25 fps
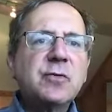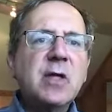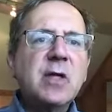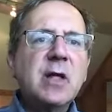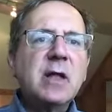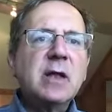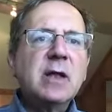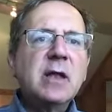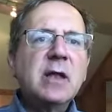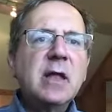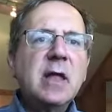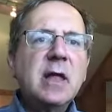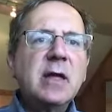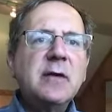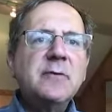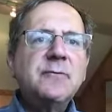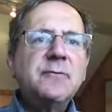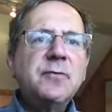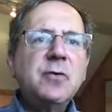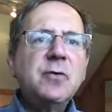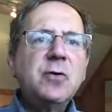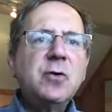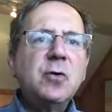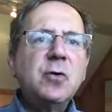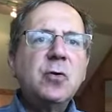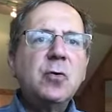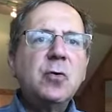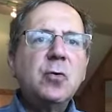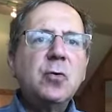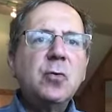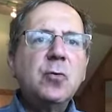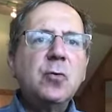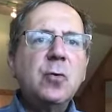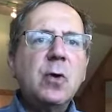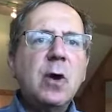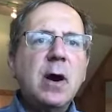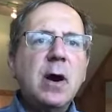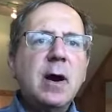that if
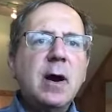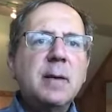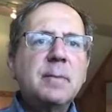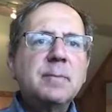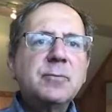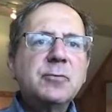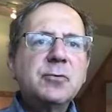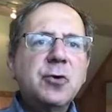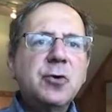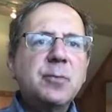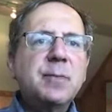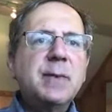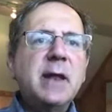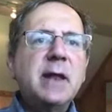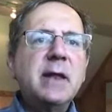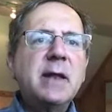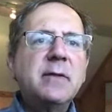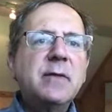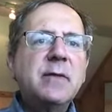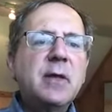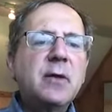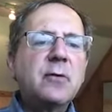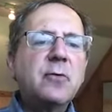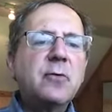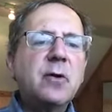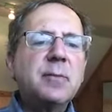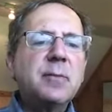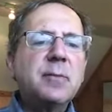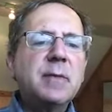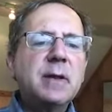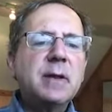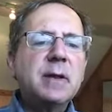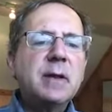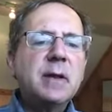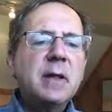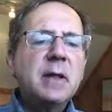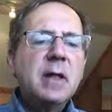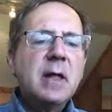you terminated the agreement